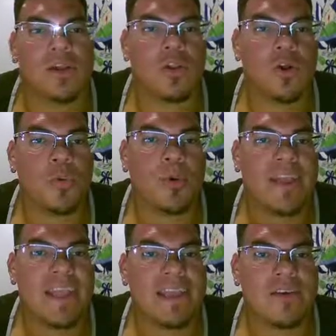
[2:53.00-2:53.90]
global
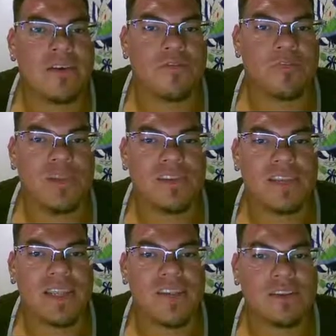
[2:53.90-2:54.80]
head of
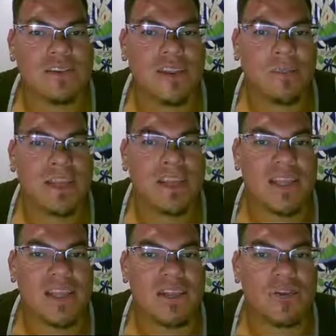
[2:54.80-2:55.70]
music, entertainment,
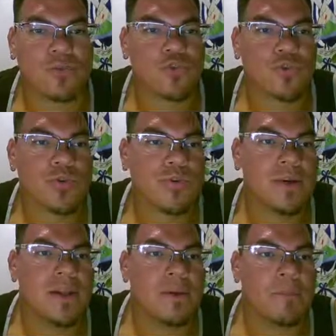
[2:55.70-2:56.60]
and cultural
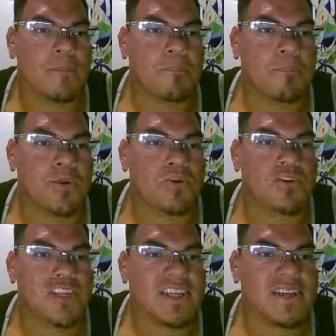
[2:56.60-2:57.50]

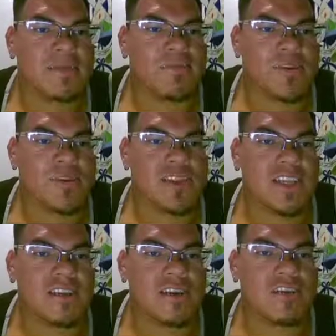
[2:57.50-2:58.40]
marketing for the
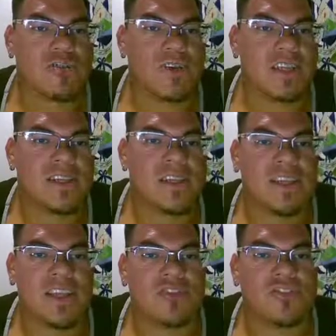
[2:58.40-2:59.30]
Austrian
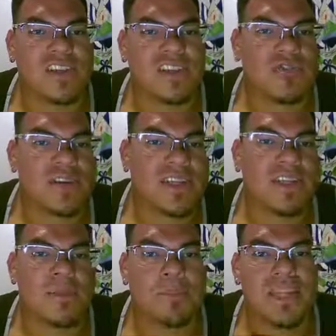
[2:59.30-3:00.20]
energy drink
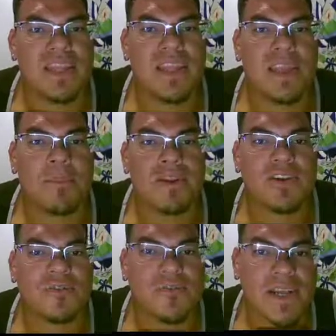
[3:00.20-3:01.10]
company, came
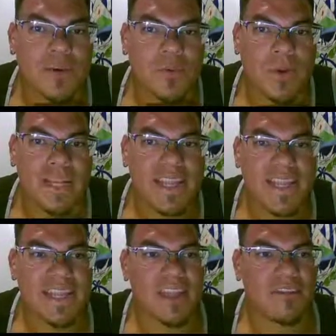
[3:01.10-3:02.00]
under fire when he
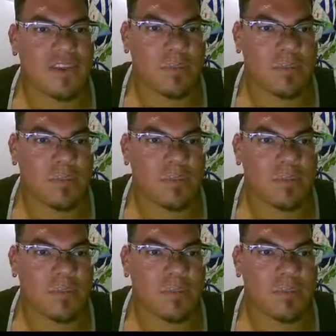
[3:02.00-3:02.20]
gave a